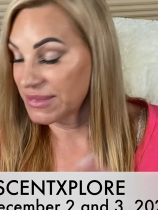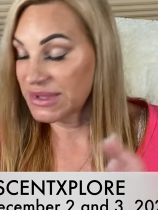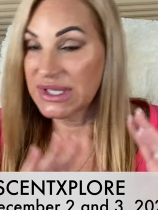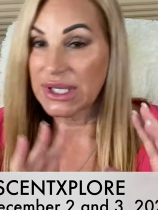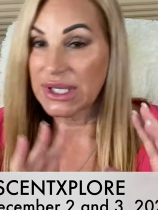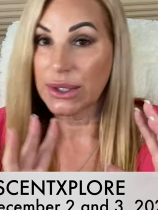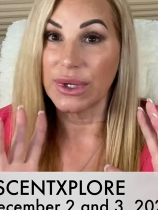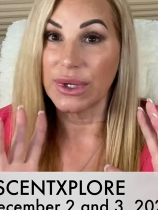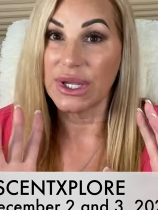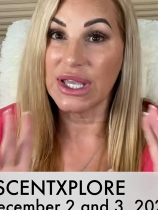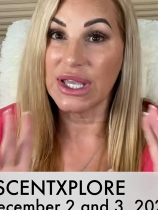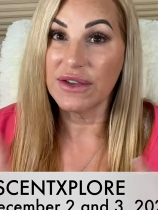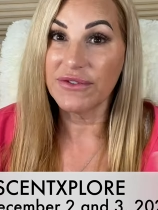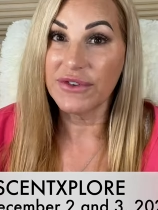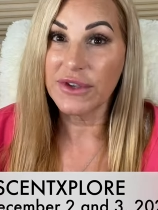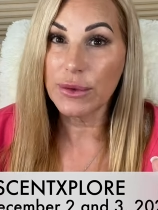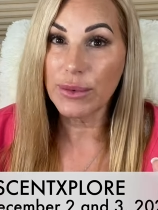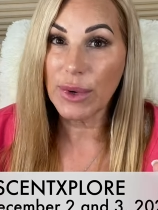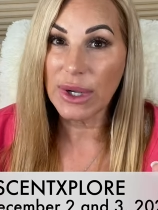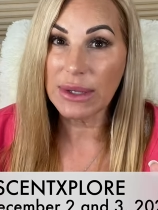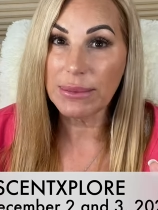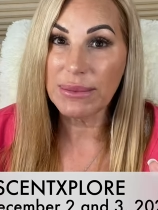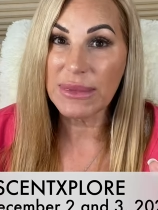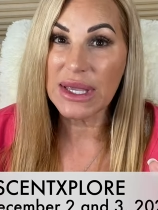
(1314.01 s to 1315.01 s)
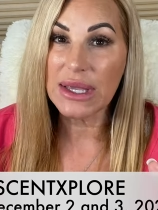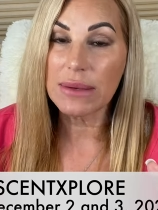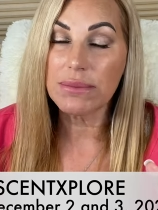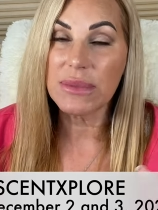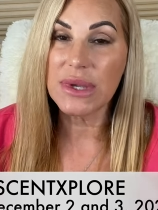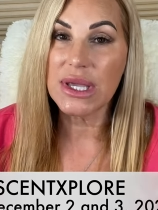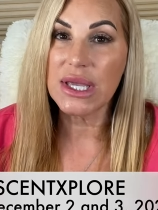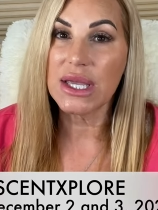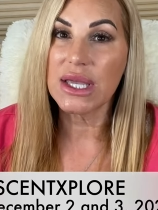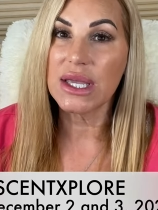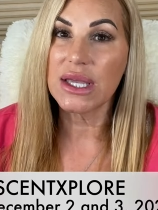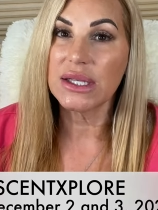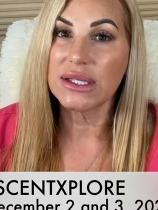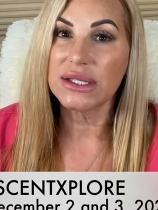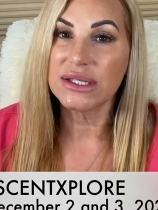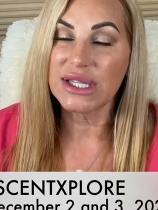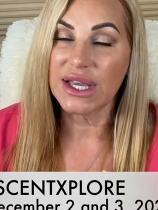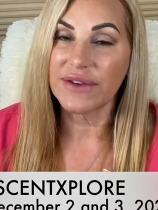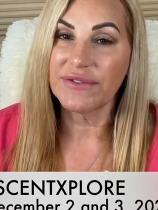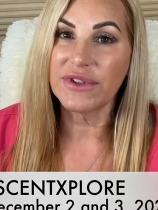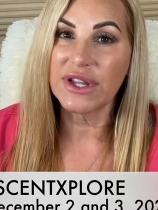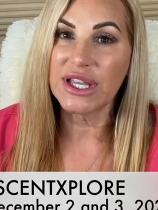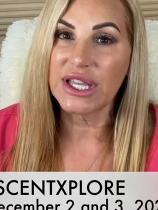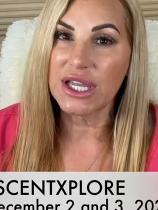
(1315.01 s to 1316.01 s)
so if you want to meet me,
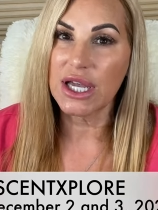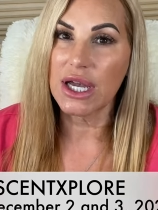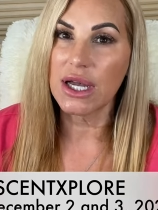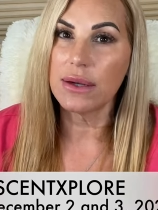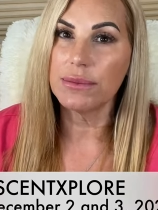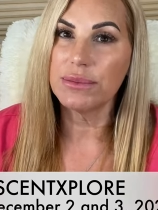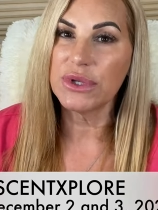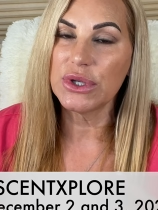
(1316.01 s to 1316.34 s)
definitely come.